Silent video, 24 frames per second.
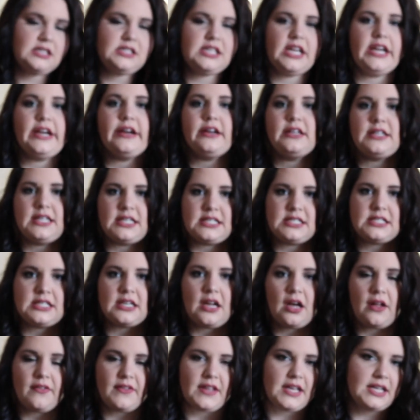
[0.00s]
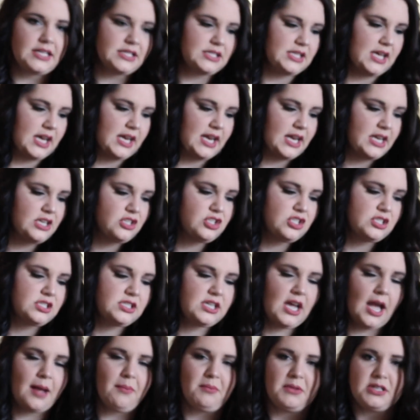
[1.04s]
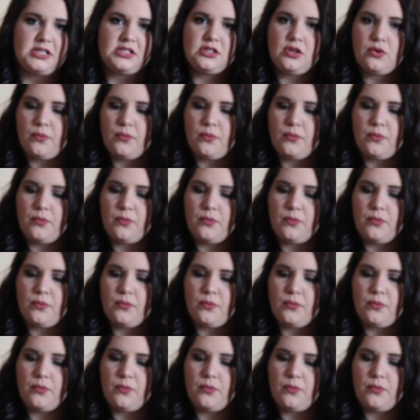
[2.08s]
it's iridescent on the inside and it's just timeless.